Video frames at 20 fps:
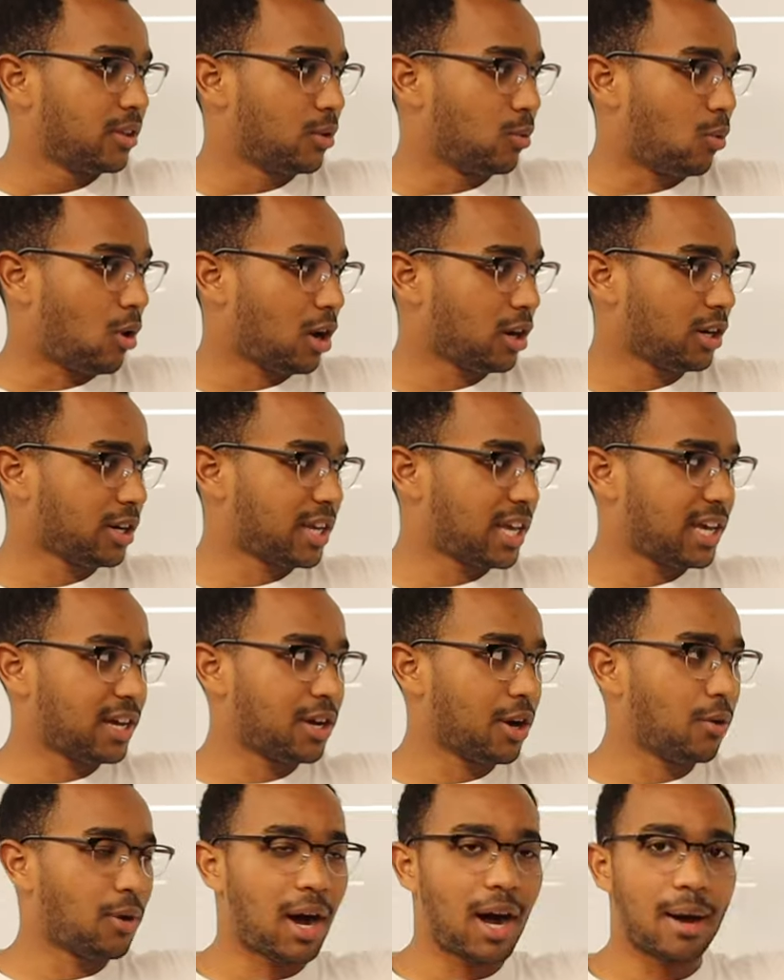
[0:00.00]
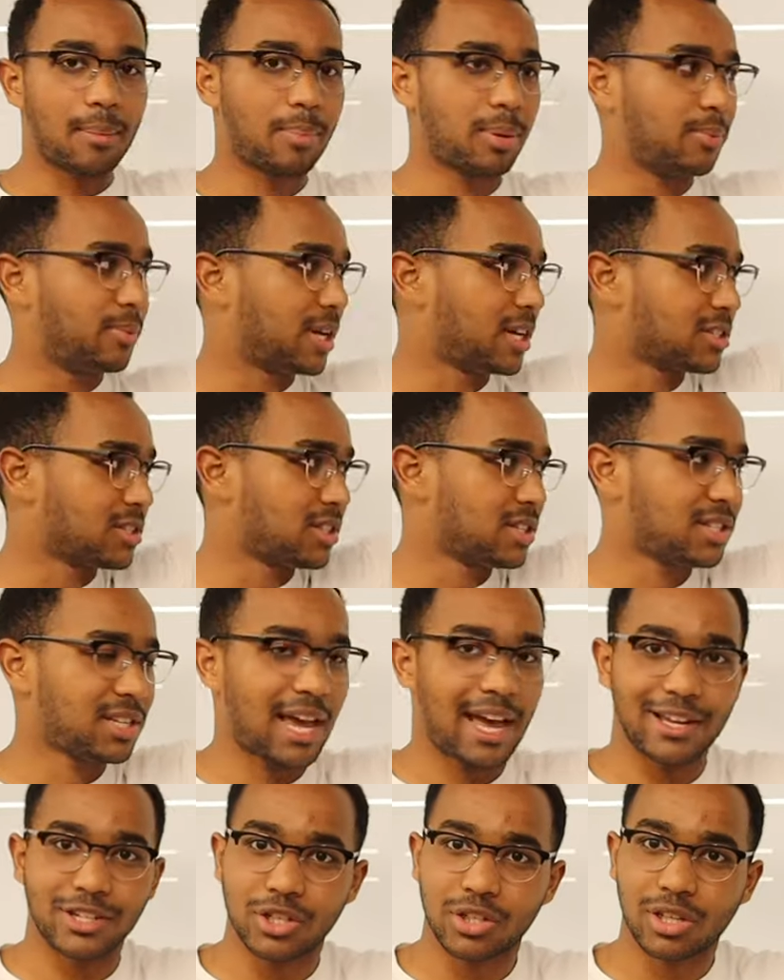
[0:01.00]
The water can't go up because this
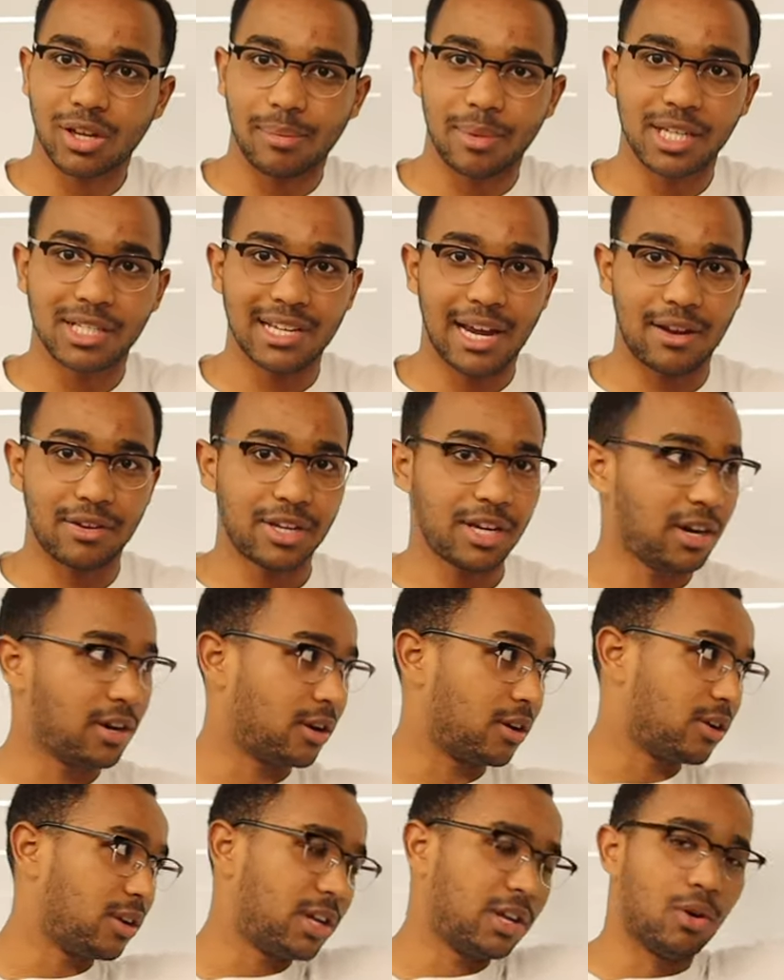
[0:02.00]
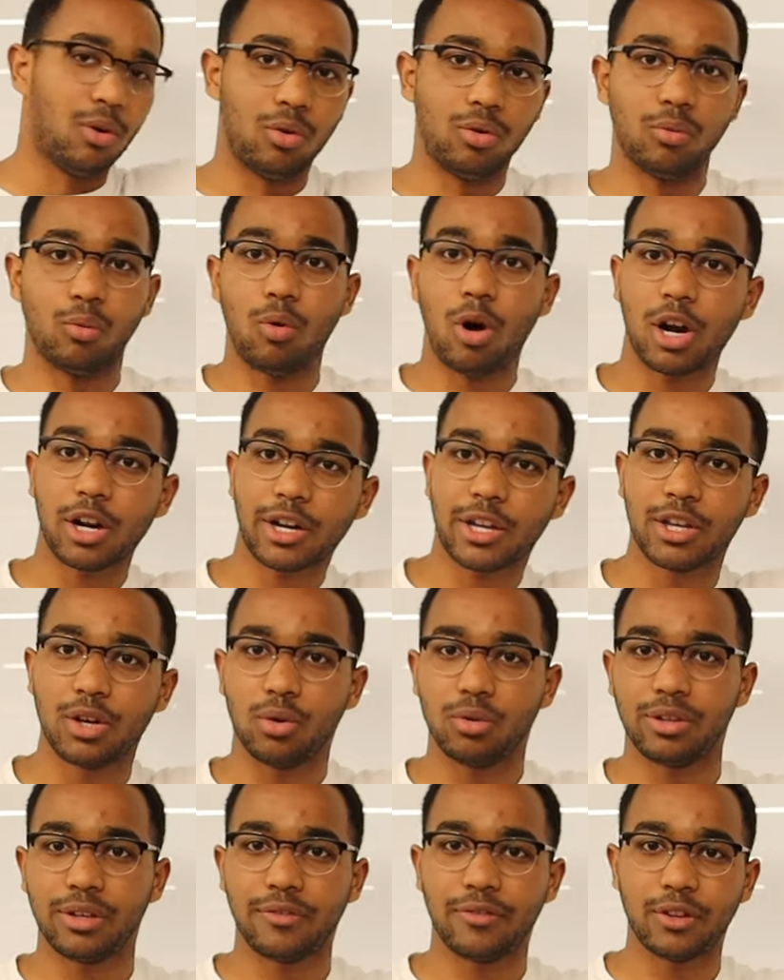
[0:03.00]
edge is coming down here. It, water
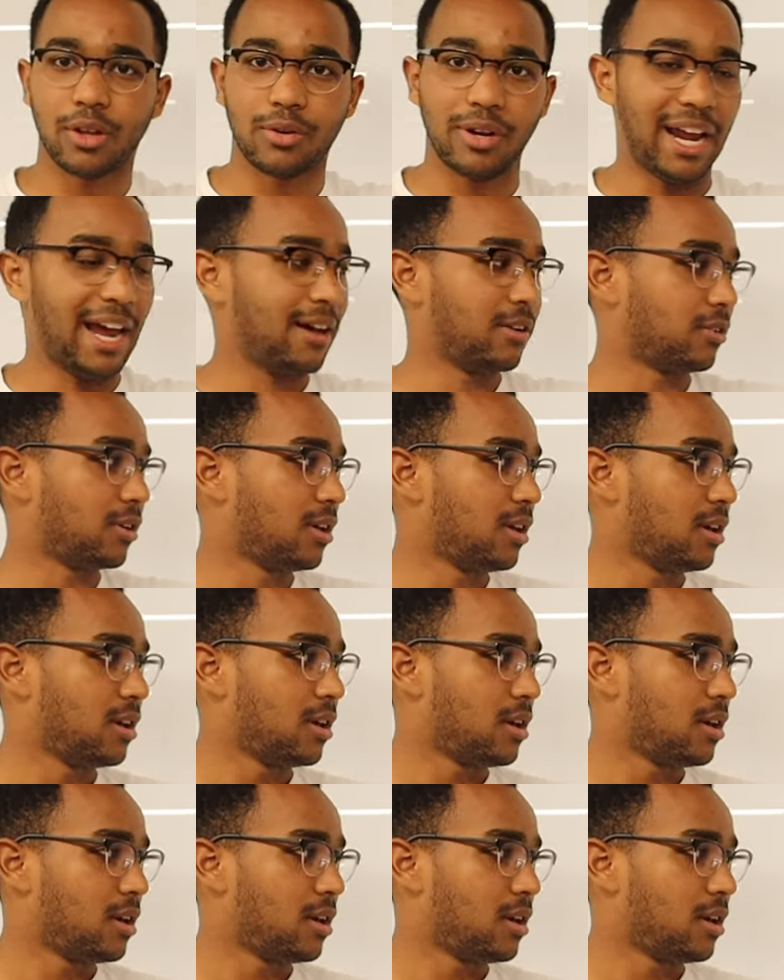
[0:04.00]
can only flow down.